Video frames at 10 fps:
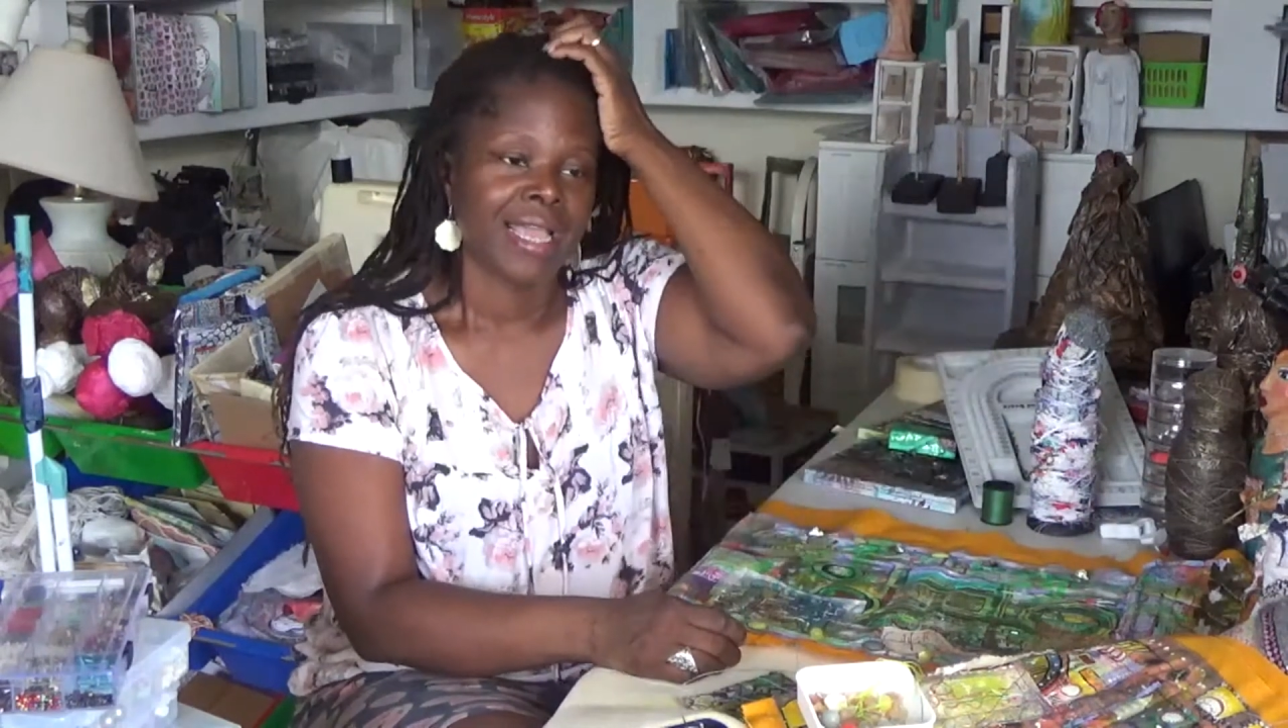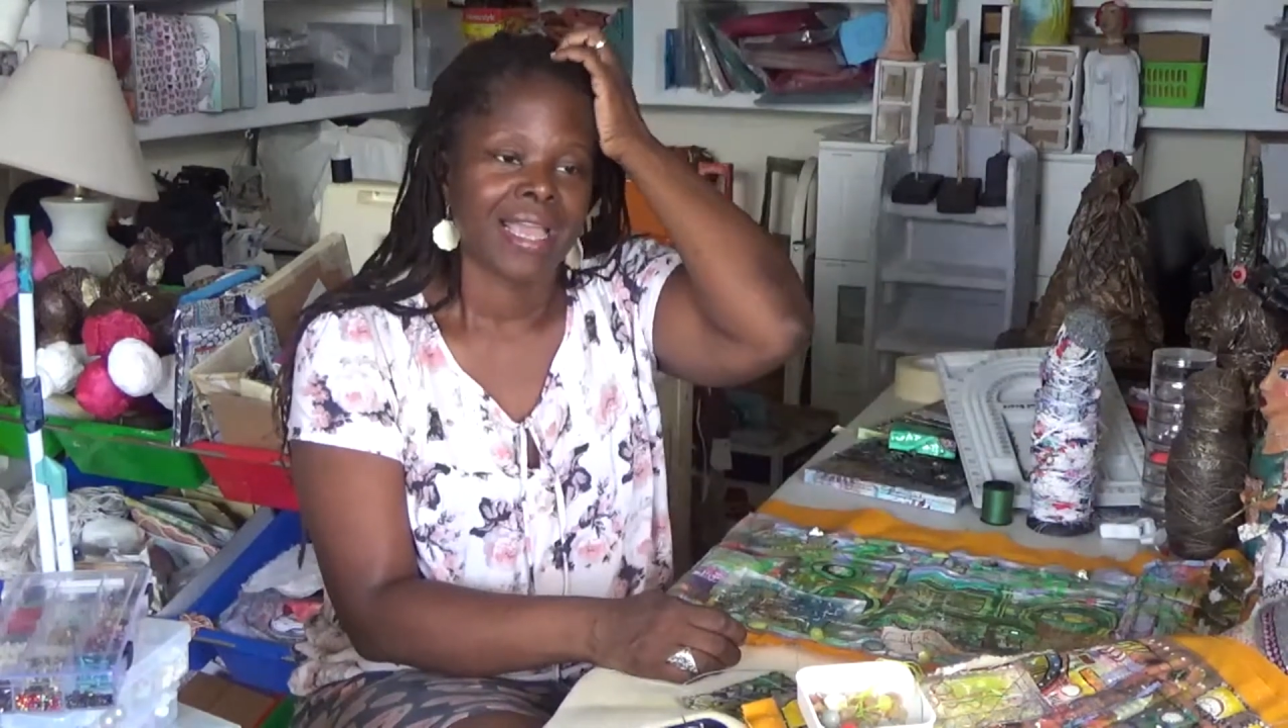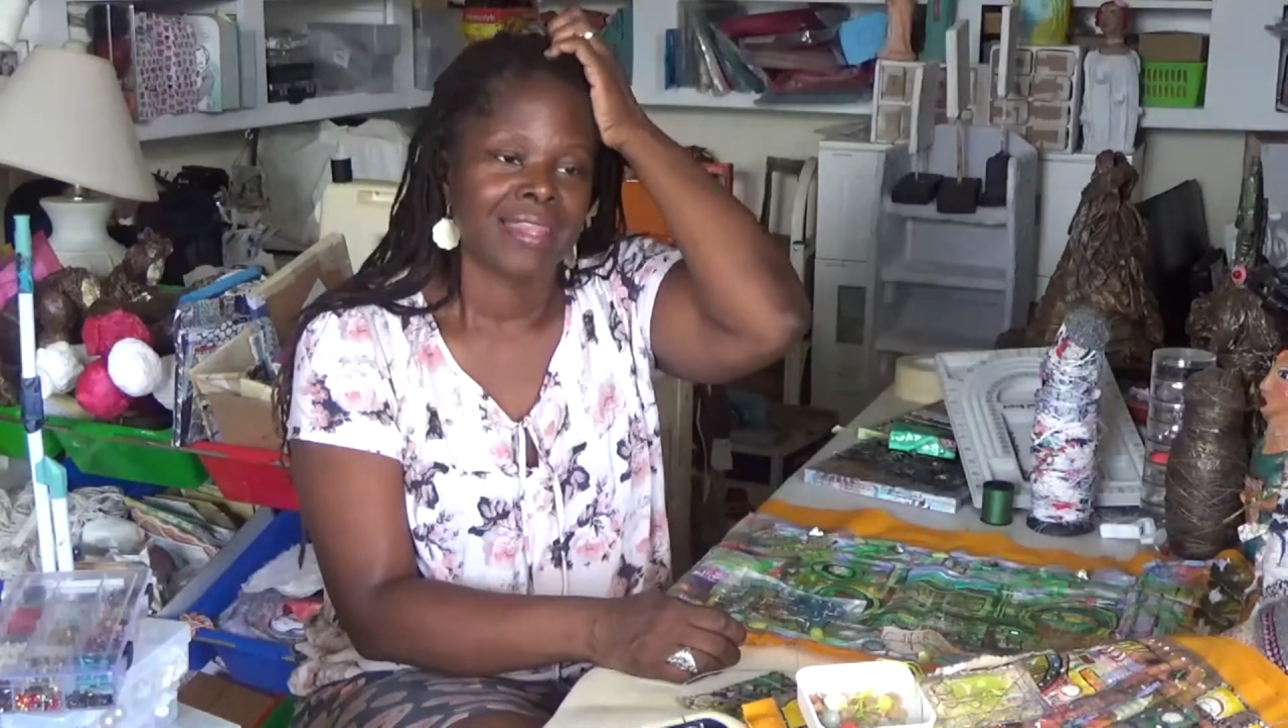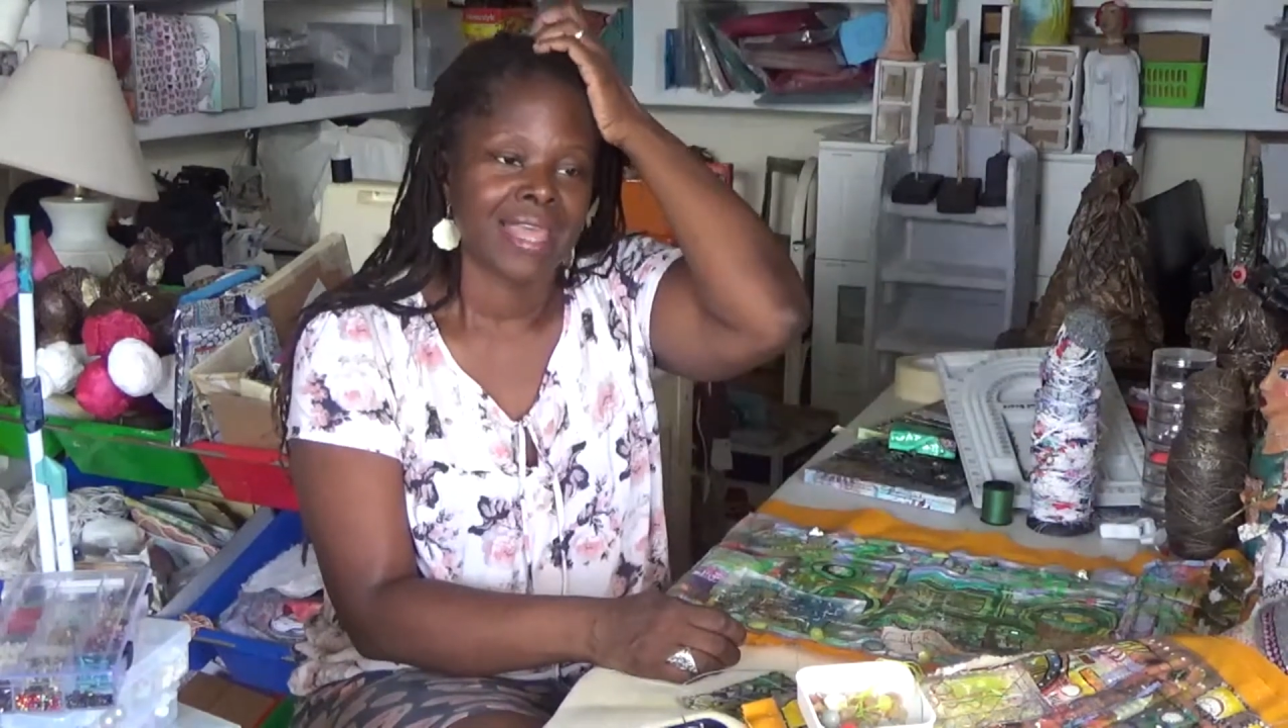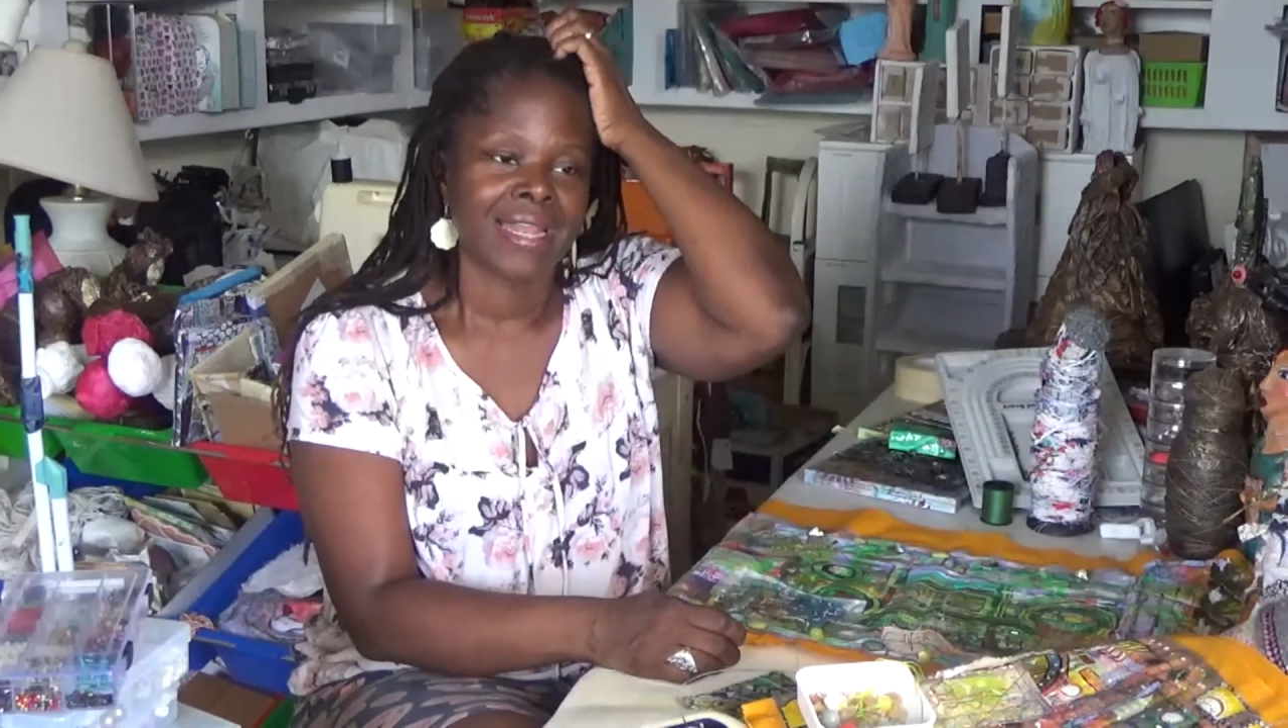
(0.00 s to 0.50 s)

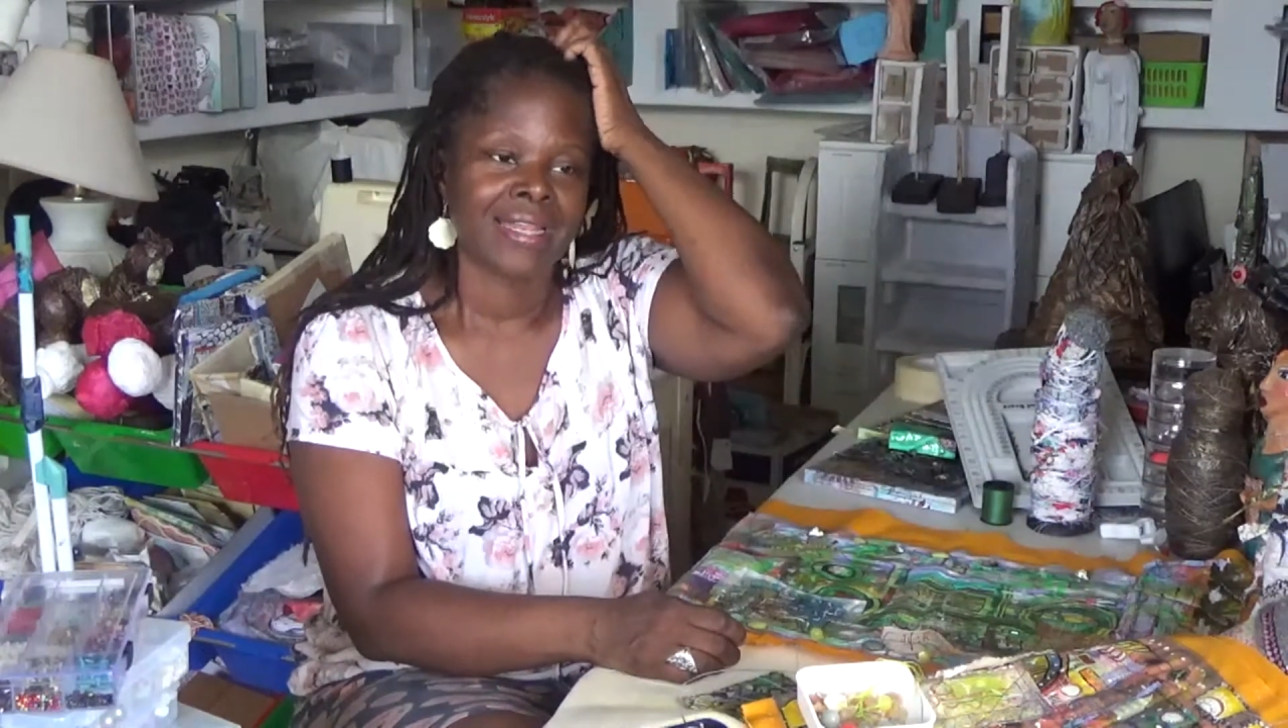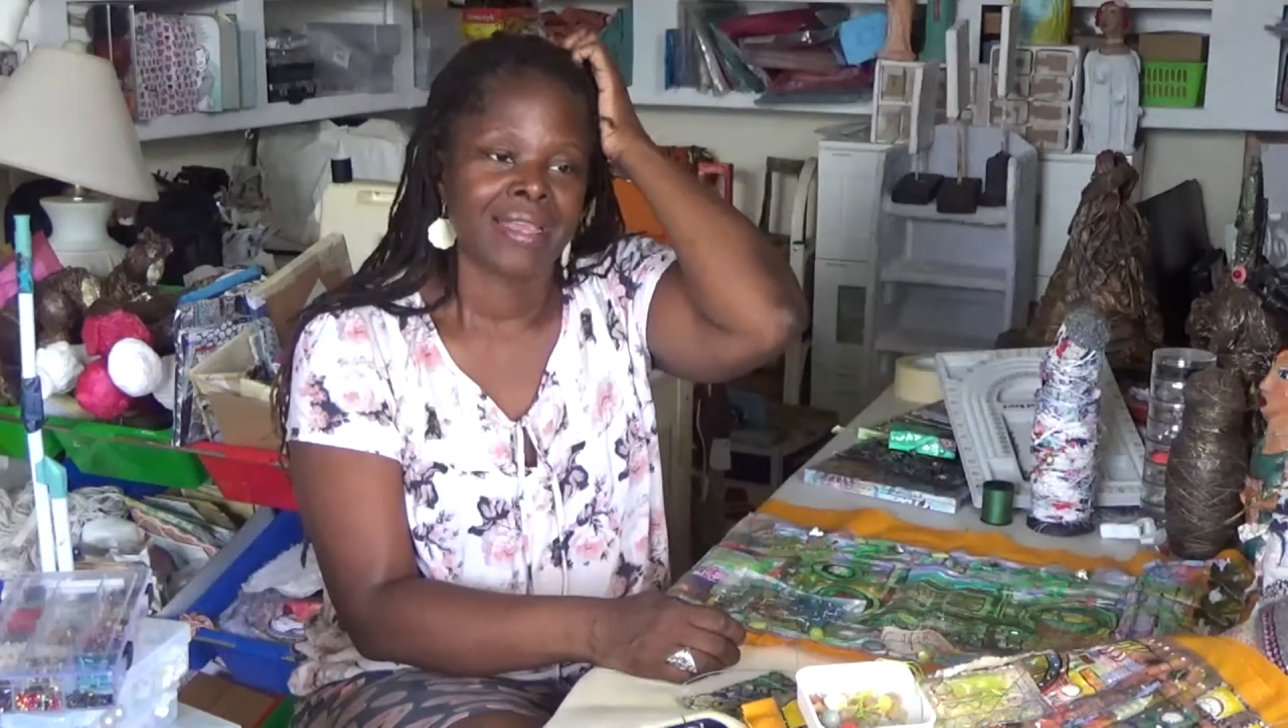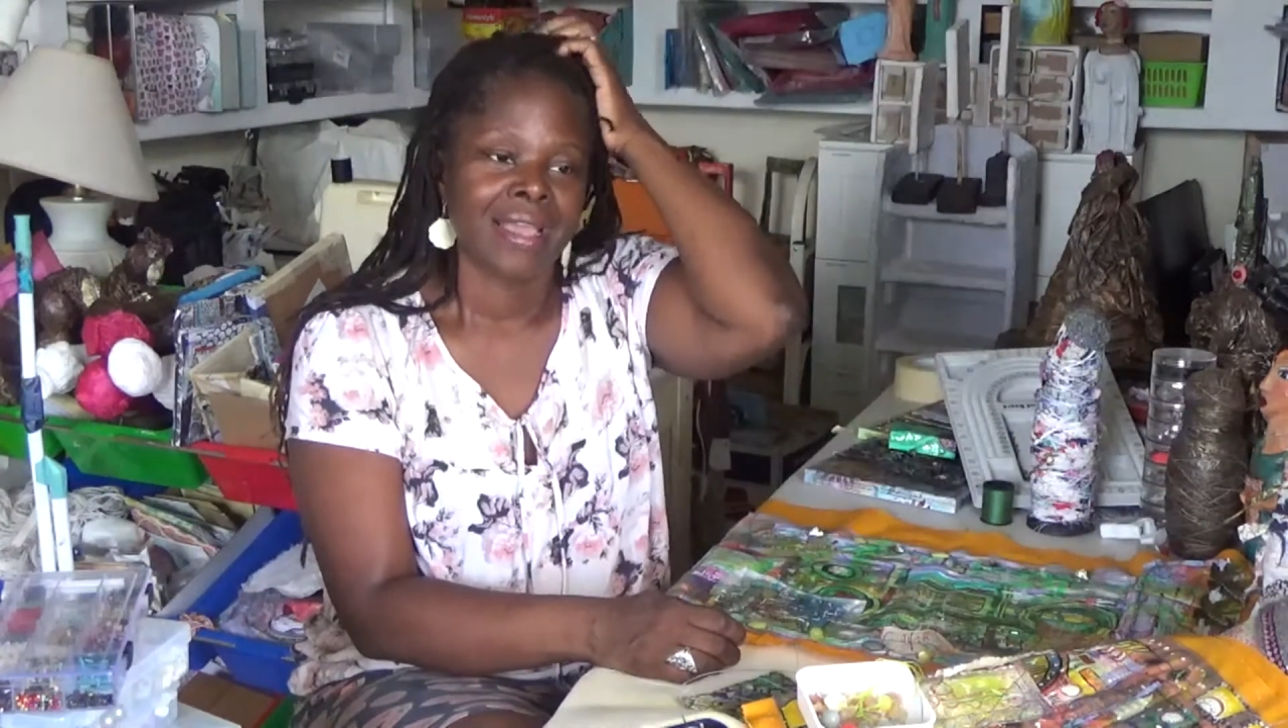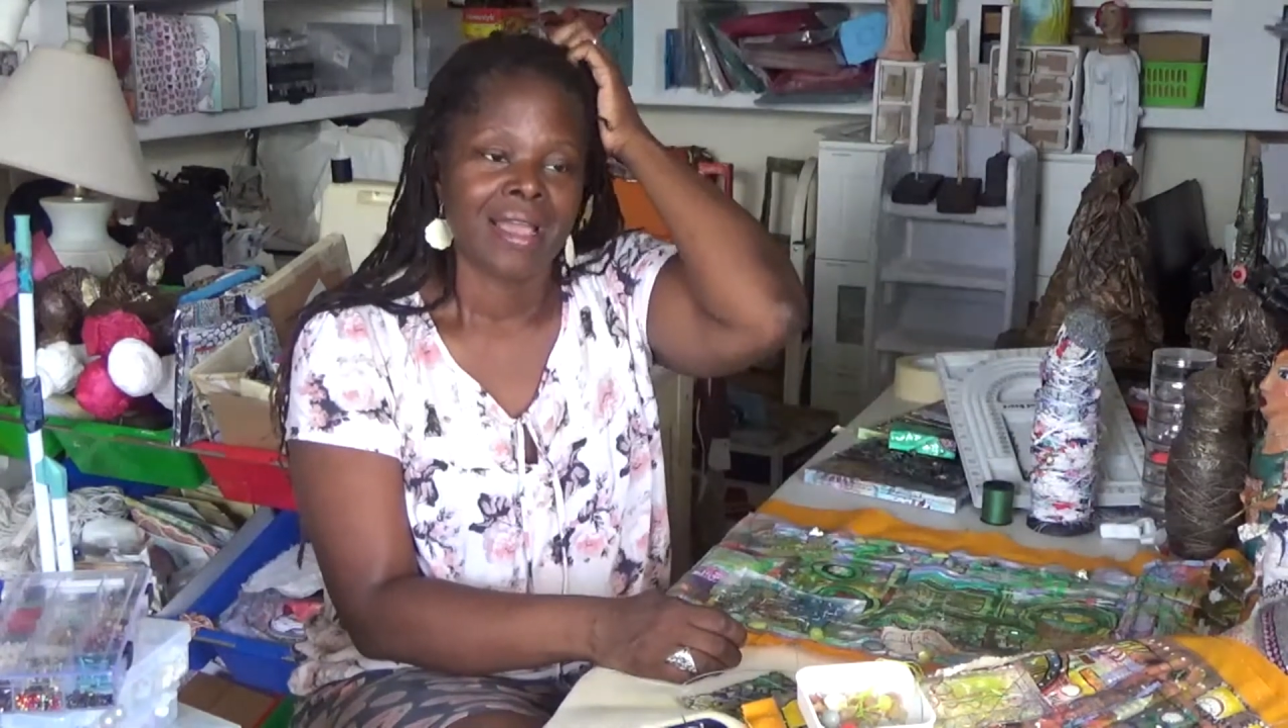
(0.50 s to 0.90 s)
And then